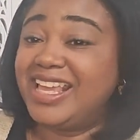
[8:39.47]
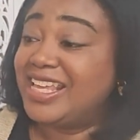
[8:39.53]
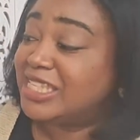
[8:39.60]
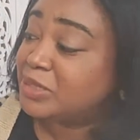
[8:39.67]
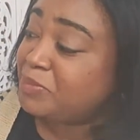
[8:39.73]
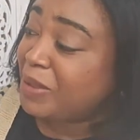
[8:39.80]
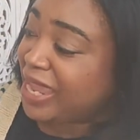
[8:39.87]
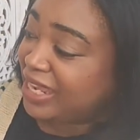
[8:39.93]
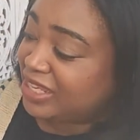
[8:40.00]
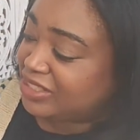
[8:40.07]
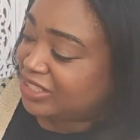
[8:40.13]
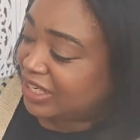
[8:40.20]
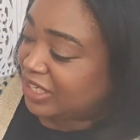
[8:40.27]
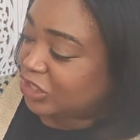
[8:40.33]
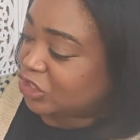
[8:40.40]
is
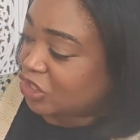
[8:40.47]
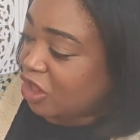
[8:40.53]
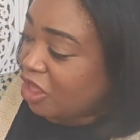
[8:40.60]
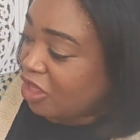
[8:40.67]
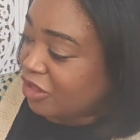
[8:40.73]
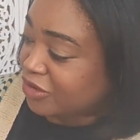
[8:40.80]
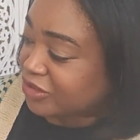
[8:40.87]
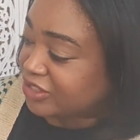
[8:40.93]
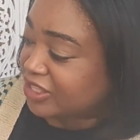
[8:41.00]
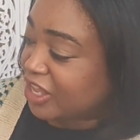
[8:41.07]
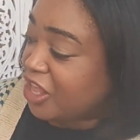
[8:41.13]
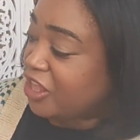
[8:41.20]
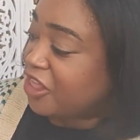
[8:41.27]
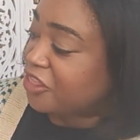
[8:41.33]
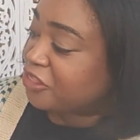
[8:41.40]
Painting Shawls,
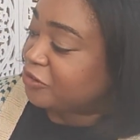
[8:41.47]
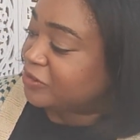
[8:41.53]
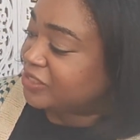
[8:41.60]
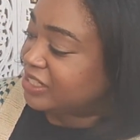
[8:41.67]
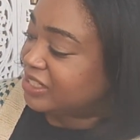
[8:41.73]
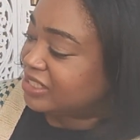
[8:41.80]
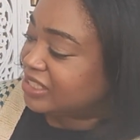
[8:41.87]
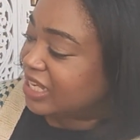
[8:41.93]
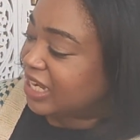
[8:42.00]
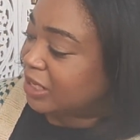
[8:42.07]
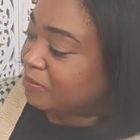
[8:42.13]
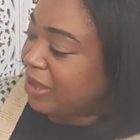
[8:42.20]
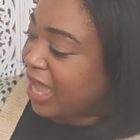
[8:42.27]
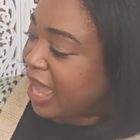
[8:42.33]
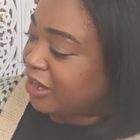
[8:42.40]
13
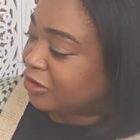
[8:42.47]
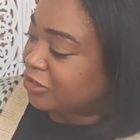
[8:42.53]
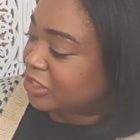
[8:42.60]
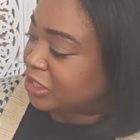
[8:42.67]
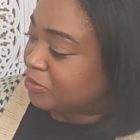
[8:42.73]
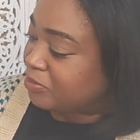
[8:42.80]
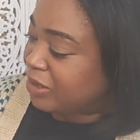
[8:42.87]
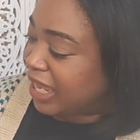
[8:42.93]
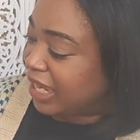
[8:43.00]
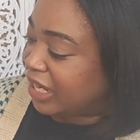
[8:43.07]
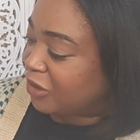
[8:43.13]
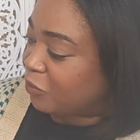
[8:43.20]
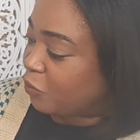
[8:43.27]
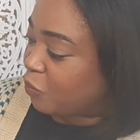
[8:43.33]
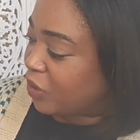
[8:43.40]
knitting patterns to
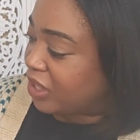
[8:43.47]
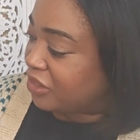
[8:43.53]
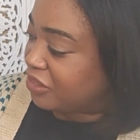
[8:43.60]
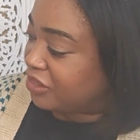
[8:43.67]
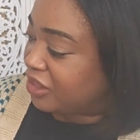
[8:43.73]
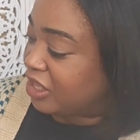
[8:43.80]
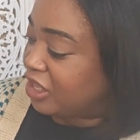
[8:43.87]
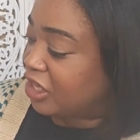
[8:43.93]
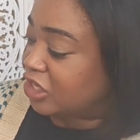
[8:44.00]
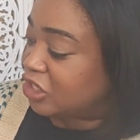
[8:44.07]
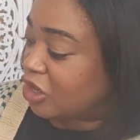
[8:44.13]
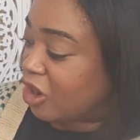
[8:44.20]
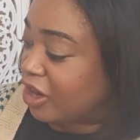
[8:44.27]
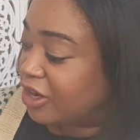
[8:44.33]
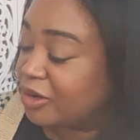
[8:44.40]
paint with
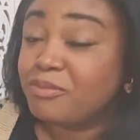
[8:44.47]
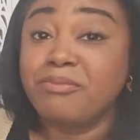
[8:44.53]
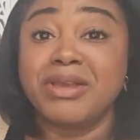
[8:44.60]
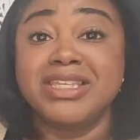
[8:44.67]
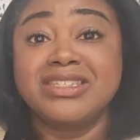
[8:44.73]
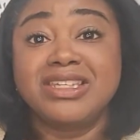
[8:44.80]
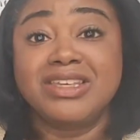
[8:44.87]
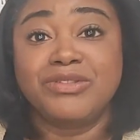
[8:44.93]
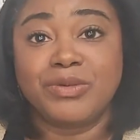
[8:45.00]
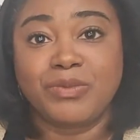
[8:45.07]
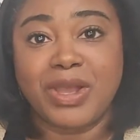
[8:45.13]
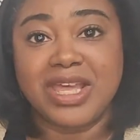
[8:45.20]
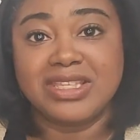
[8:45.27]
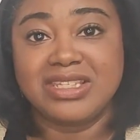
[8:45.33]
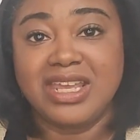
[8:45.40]
yarn by Stephen
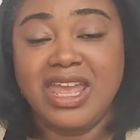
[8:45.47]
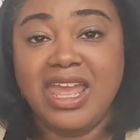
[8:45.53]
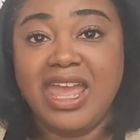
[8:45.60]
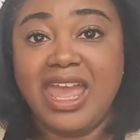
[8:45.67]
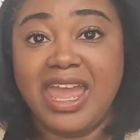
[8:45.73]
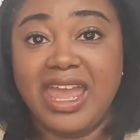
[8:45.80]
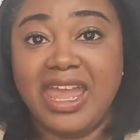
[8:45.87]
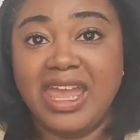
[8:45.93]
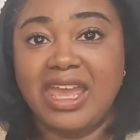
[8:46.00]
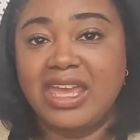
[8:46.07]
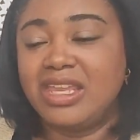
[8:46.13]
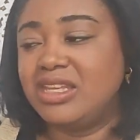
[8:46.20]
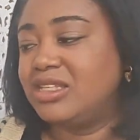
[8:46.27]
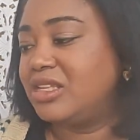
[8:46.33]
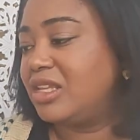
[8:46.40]
West.
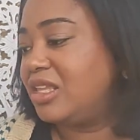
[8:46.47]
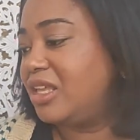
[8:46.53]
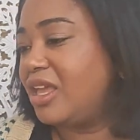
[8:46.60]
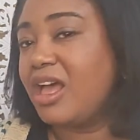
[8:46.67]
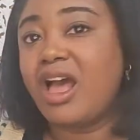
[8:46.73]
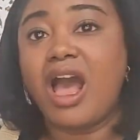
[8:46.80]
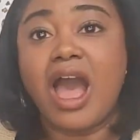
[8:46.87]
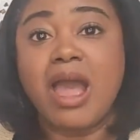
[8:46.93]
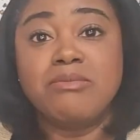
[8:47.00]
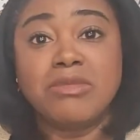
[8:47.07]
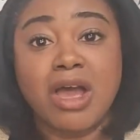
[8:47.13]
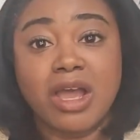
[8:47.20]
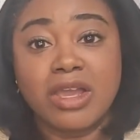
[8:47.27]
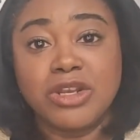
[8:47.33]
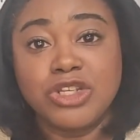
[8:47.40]
And I'm
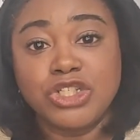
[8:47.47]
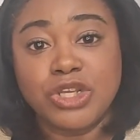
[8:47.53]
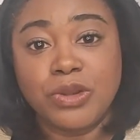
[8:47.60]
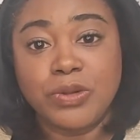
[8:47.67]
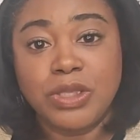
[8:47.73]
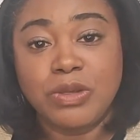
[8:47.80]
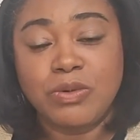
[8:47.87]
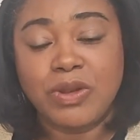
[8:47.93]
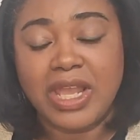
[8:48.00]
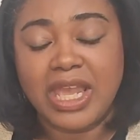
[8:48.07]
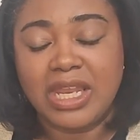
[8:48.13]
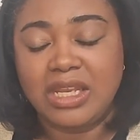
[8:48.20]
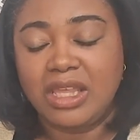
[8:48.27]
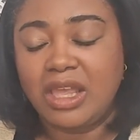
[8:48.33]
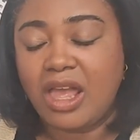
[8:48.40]
not going to show you
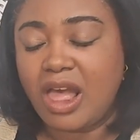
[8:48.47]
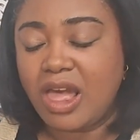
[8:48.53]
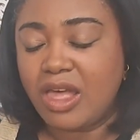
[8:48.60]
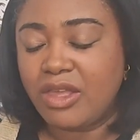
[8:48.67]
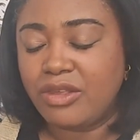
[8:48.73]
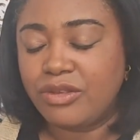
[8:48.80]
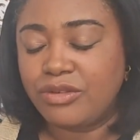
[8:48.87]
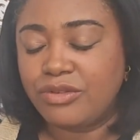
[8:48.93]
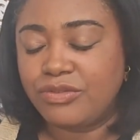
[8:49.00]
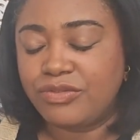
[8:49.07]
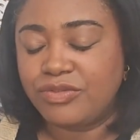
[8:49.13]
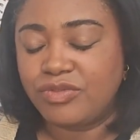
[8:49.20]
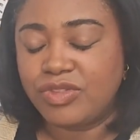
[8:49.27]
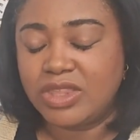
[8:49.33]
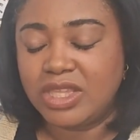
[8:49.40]
any of
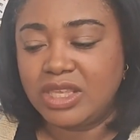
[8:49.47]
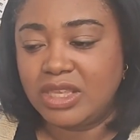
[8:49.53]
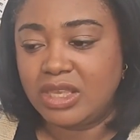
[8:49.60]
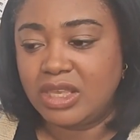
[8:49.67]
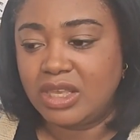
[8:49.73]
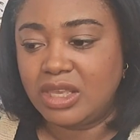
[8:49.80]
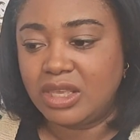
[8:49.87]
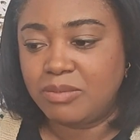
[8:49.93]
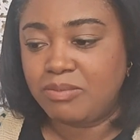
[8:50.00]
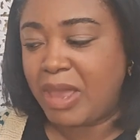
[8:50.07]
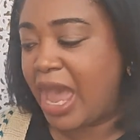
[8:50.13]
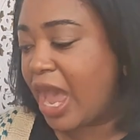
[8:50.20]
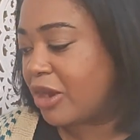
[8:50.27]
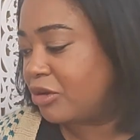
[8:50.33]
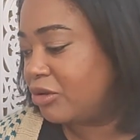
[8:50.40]
the
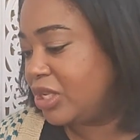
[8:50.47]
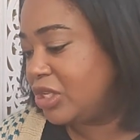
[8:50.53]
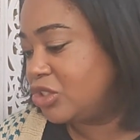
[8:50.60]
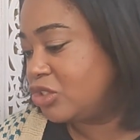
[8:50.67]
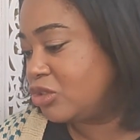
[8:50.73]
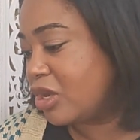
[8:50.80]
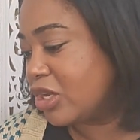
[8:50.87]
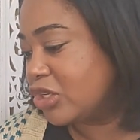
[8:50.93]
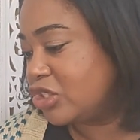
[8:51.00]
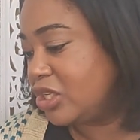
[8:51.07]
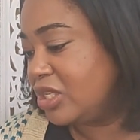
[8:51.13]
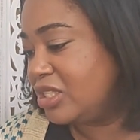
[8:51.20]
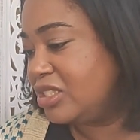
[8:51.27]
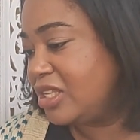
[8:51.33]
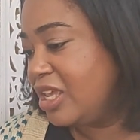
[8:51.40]
pattern
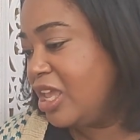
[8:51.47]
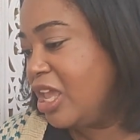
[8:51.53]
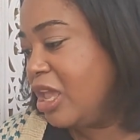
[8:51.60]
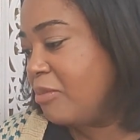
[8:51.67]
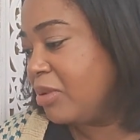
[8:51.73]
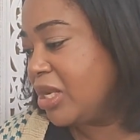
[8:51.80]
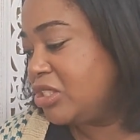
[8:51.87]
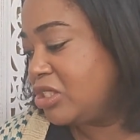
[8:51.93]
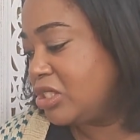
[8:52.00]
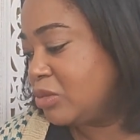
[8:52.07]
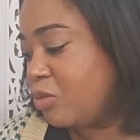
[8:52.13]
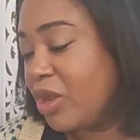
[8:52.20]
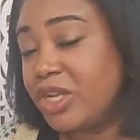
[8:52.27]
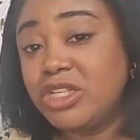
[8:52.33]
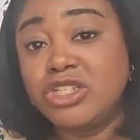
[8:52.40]
instructions, but I
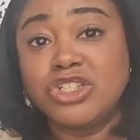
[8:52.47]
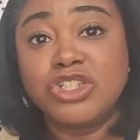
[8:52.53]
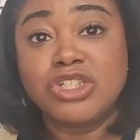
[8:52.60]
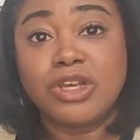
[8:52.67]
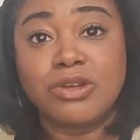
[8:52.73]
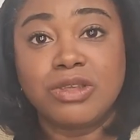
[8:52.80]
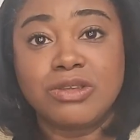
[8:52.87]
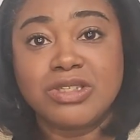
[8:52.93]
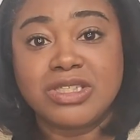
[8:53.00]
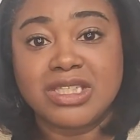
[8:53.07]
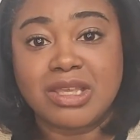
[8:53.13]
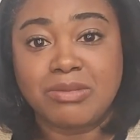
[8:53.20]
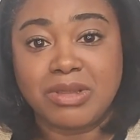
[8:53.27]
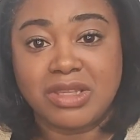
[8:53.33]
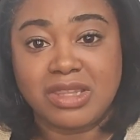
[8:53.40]
just wanted to show you
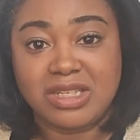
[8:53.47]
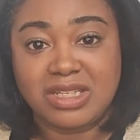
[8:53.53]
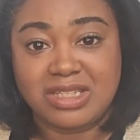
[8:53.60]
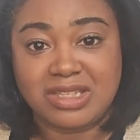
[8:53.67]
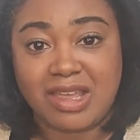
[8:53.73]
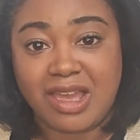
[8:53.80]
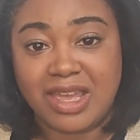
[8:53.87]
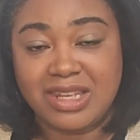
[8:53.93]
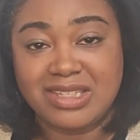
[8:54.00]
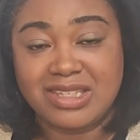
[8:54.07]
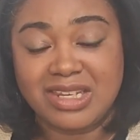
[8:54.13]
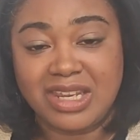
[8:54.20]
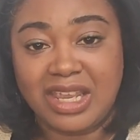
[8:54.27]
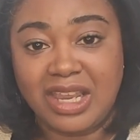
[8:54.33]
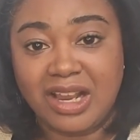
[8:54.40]
some of the designs
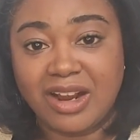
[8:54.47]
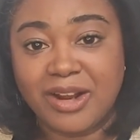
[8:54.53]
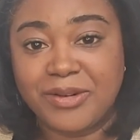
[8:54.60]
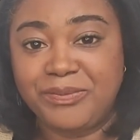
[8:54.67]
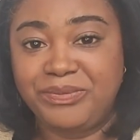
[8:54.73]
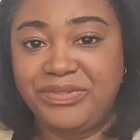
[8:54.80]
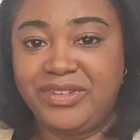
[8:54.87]
in here.